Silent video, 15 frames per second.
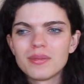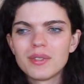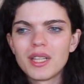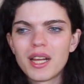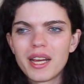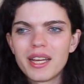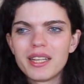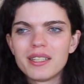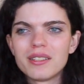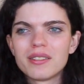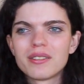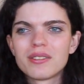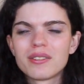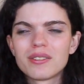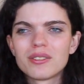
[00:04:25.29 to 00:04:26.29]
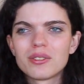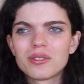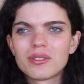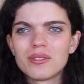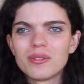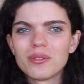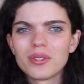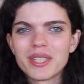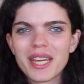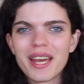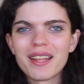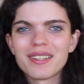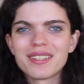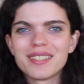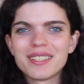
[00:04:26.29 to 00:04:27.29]
line
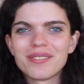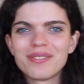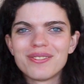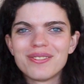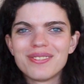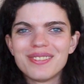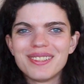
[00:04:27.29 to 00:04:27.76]
reality of